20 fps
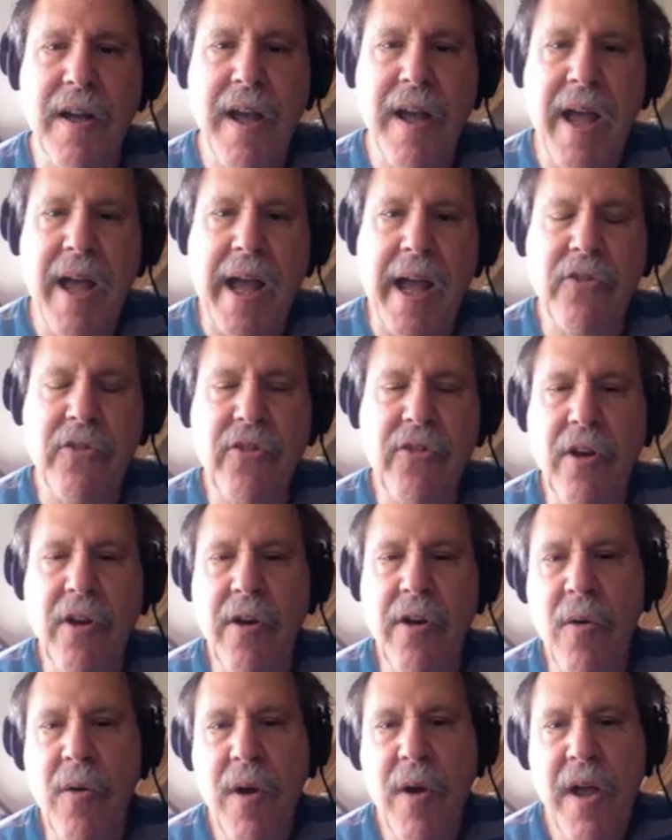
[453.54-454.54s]
And
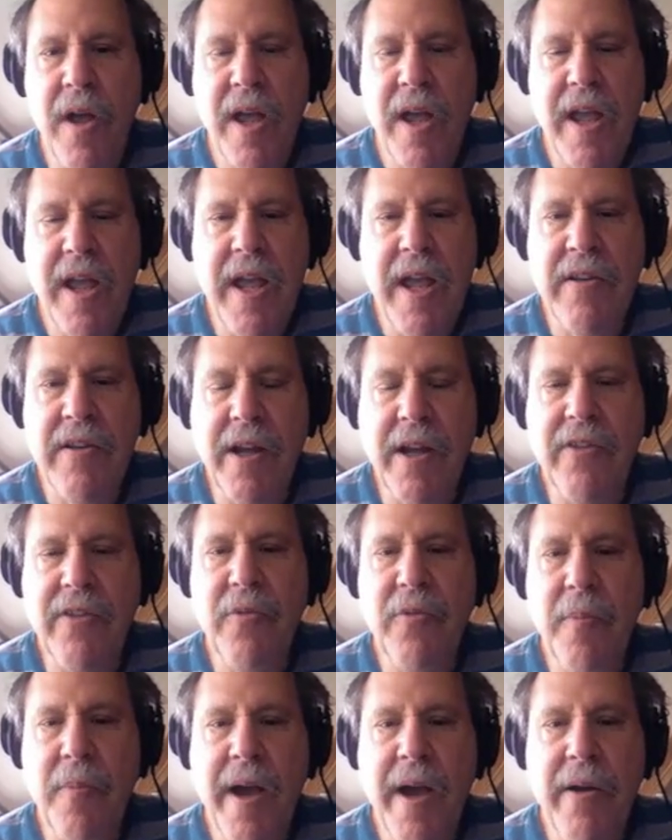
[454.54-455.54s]
so it
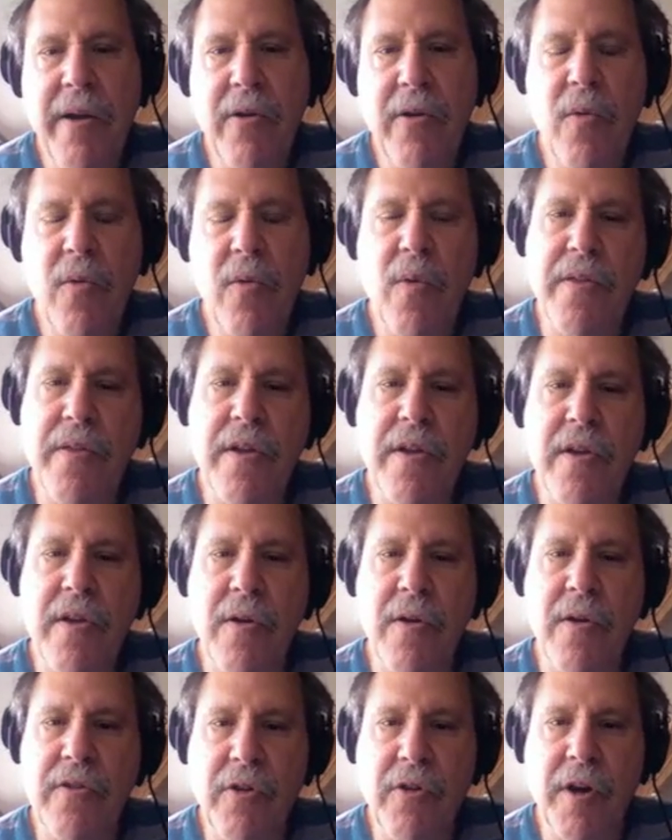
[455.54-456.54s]
doesn't matter whether
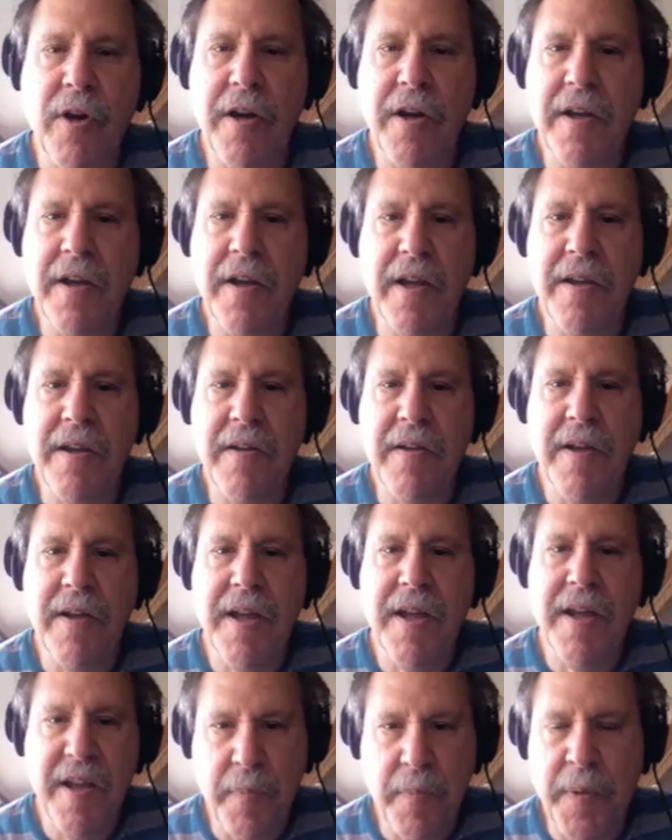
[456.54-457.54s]
you are talking
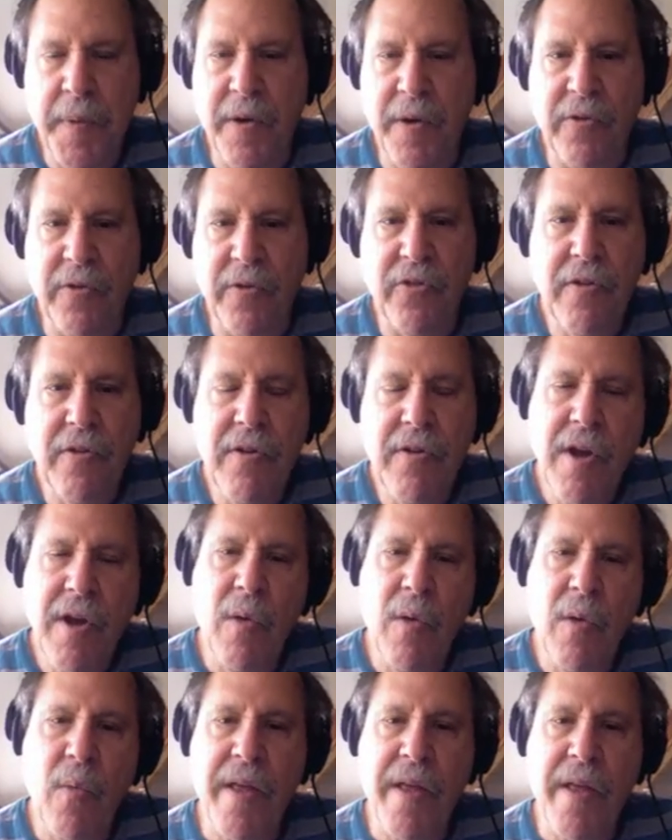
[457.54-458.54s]
in person,
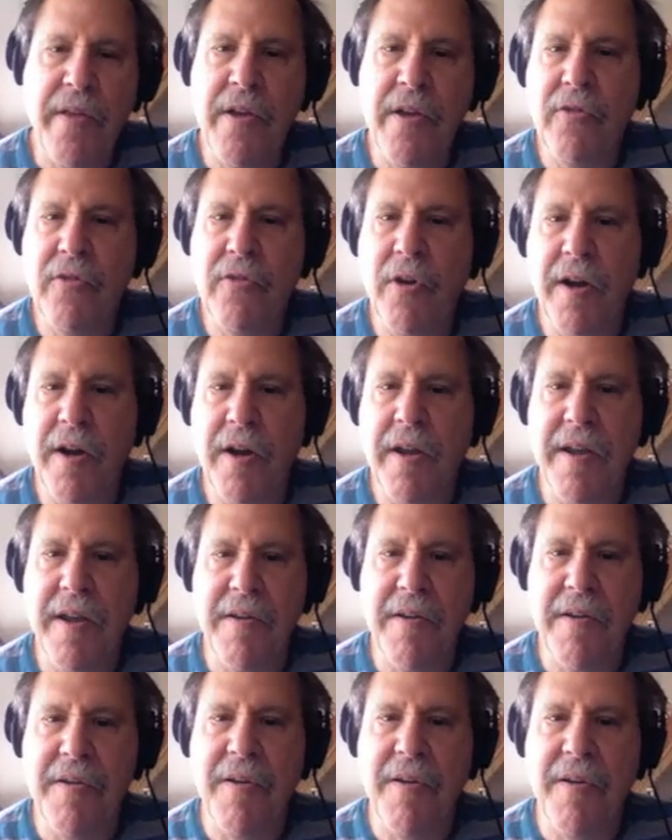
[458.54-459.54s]
whether you're
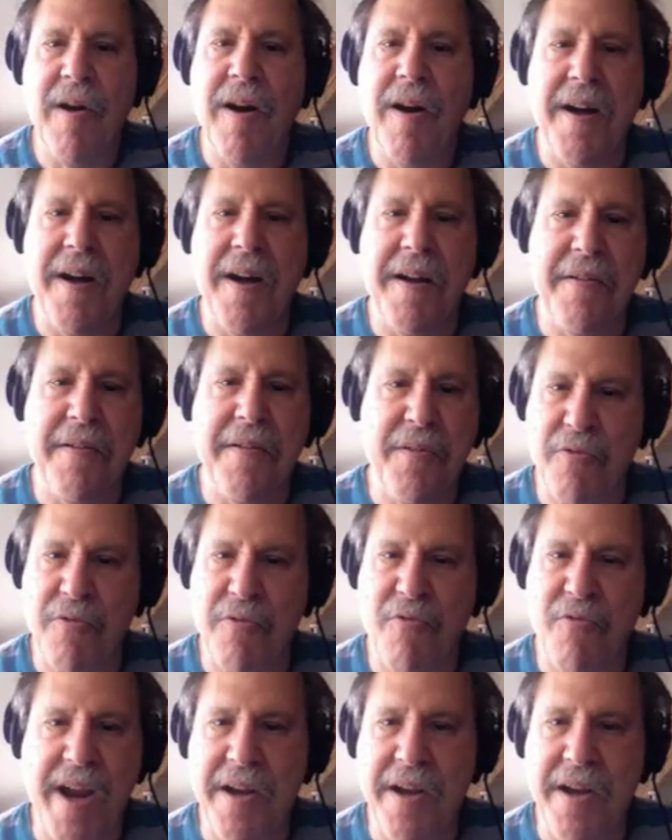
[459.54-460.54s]
talking on the
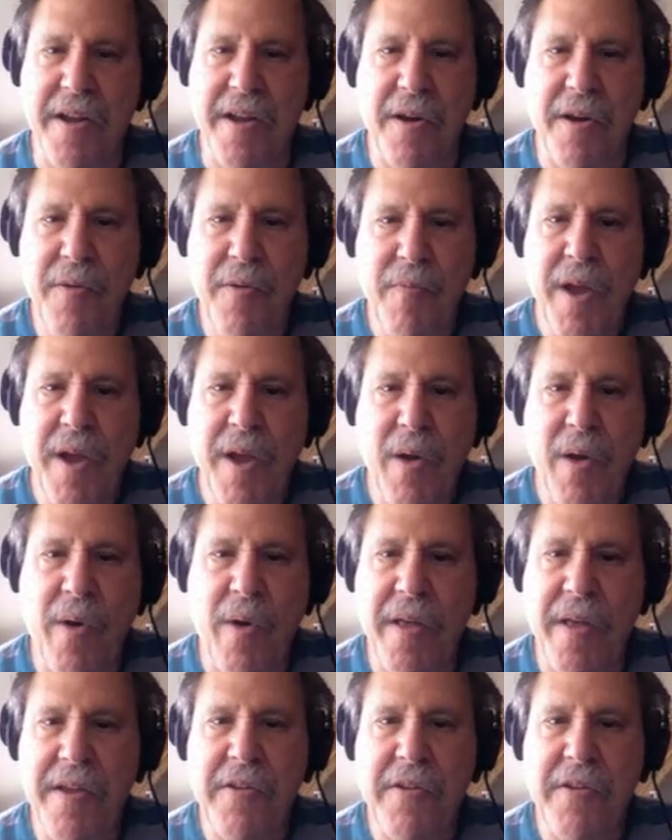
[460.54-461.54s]
radio,
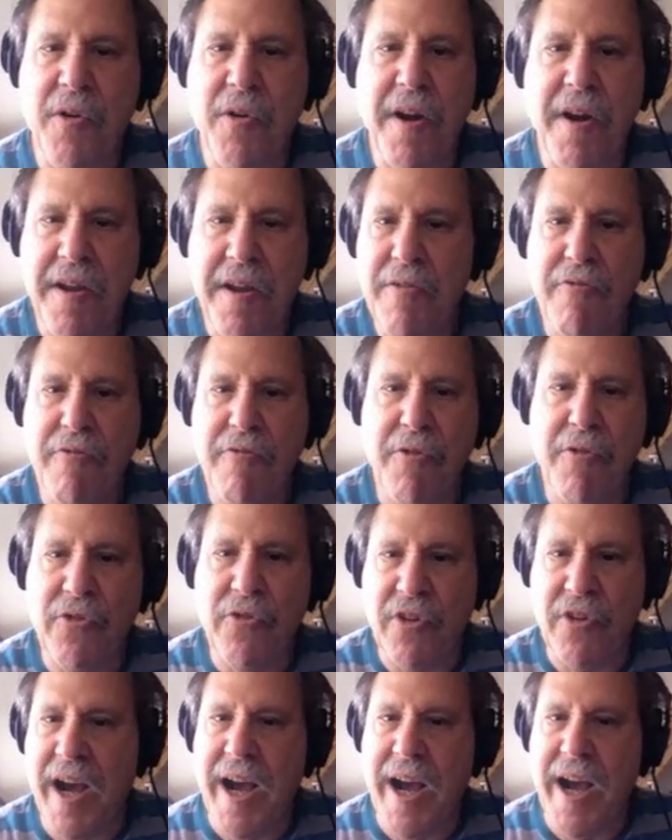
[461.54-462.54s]
whether you're talking through
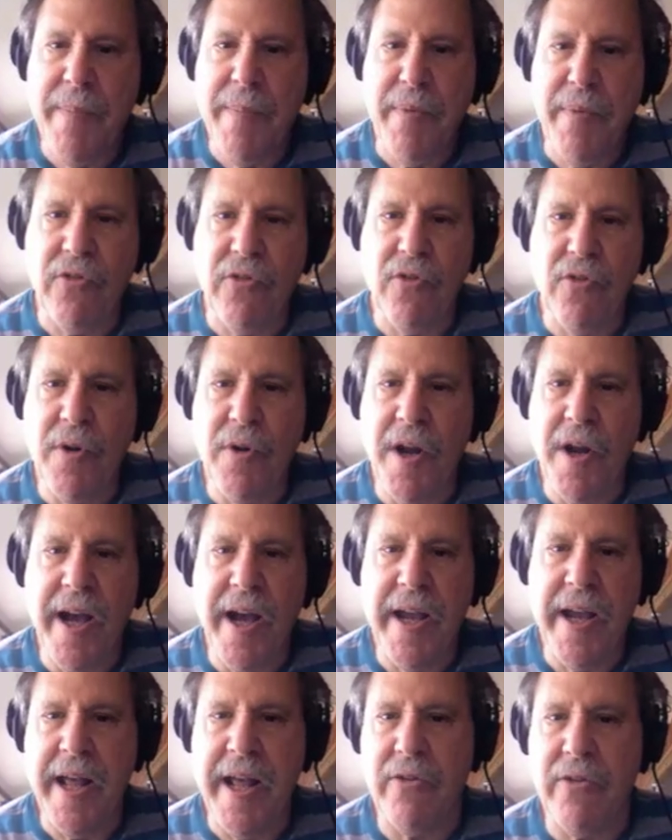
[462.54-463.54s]
Skype, as you and
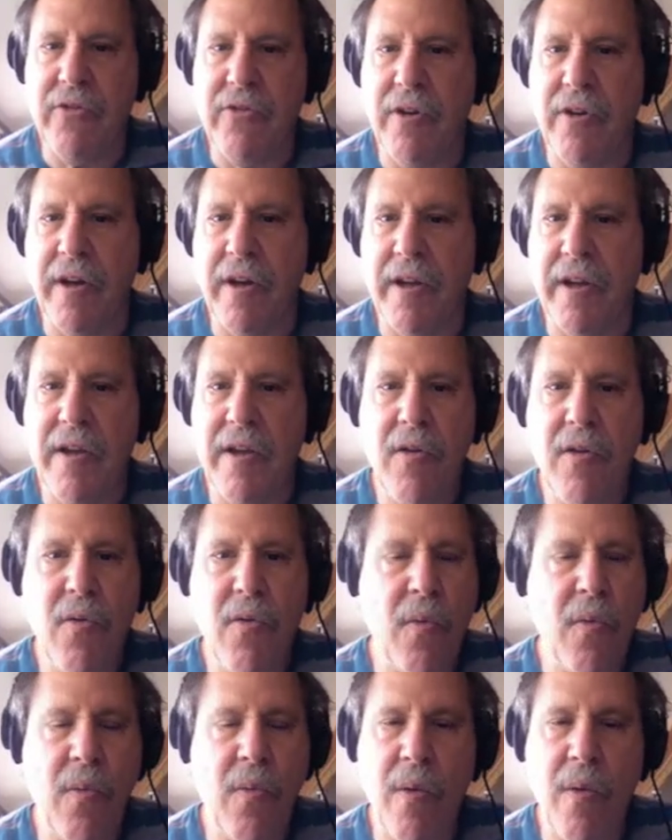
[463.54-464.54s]
I are now talking,
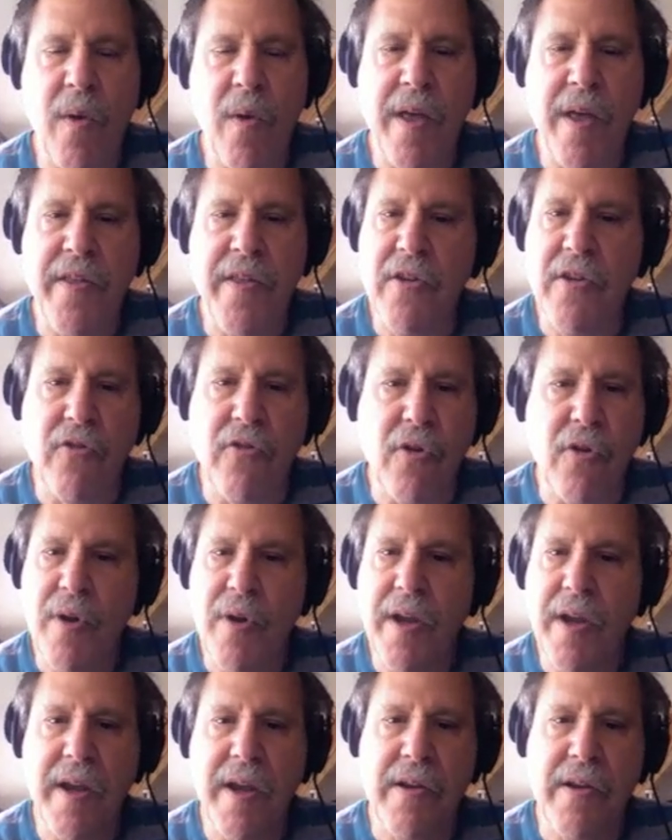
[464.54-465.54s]
whether you're
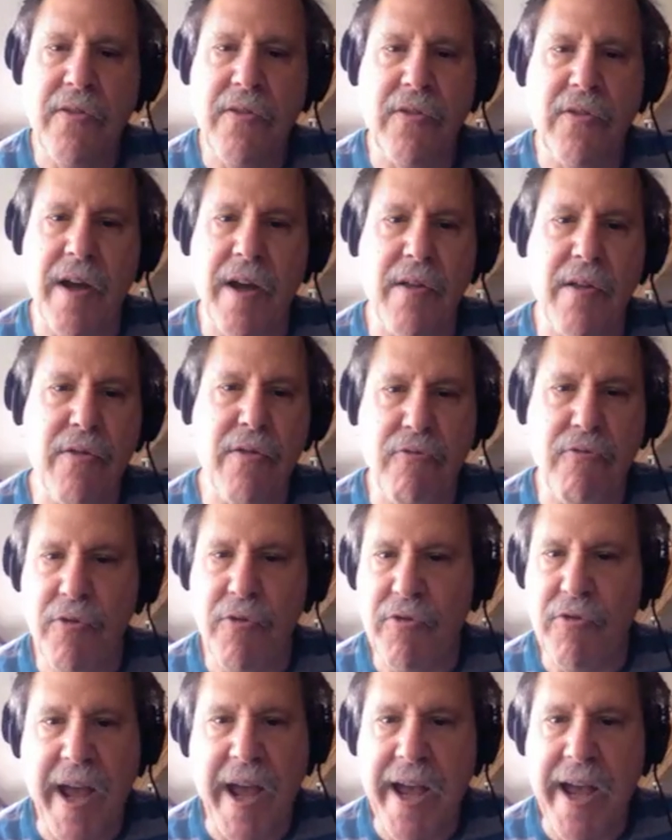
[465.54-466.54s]
doing it
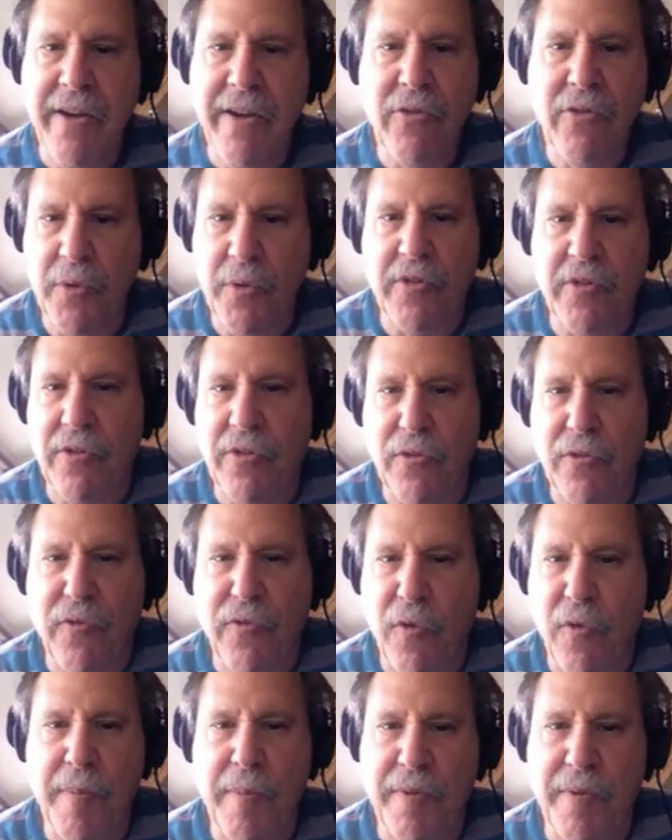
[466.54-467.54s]
through text, which is a
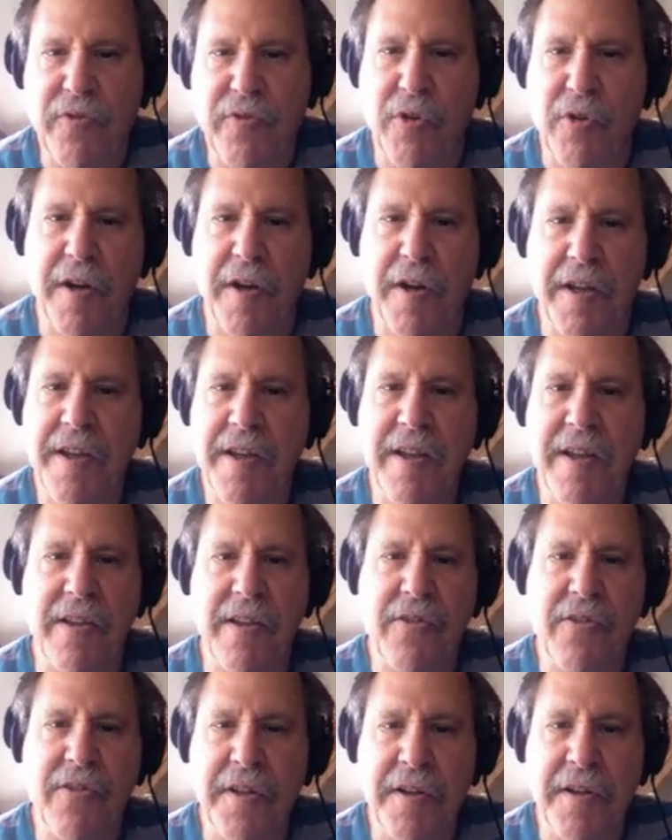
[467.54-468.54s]
form of talking.
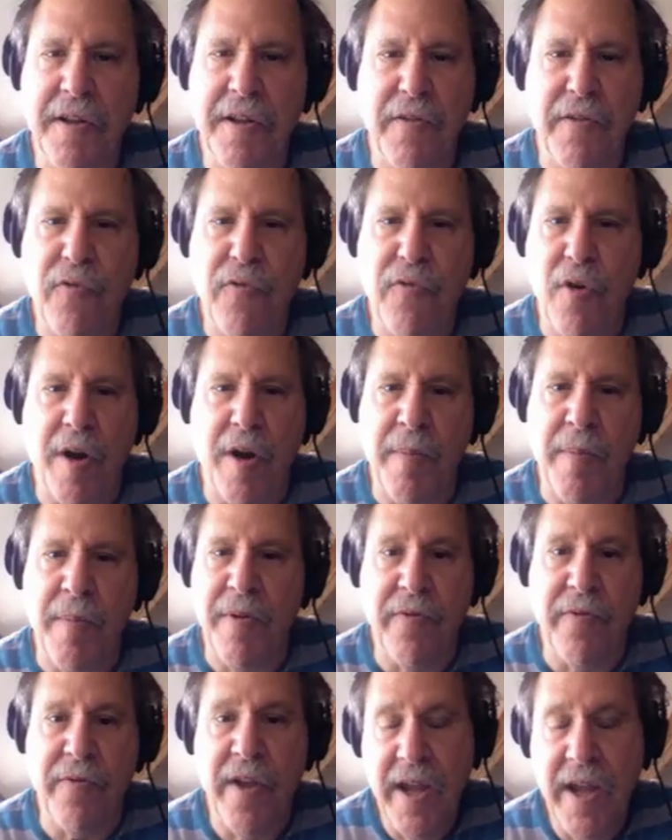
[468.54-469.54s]
It's clearly a form
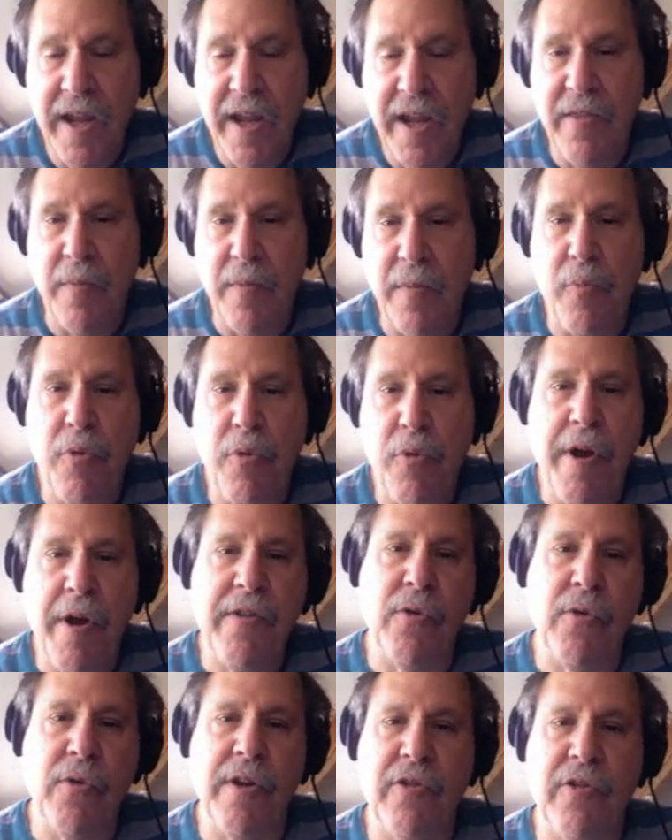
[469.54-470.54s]
of either
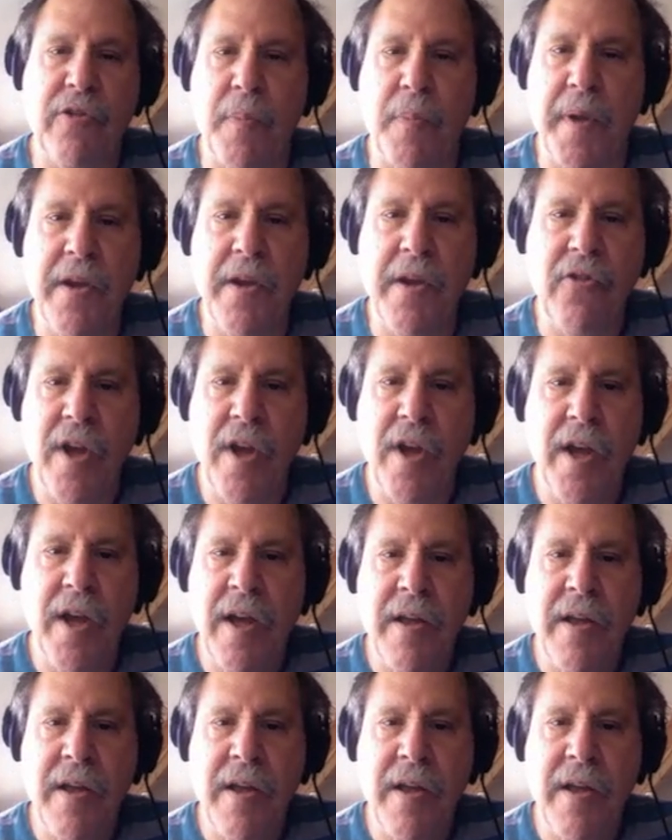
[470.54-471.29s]
press or speech.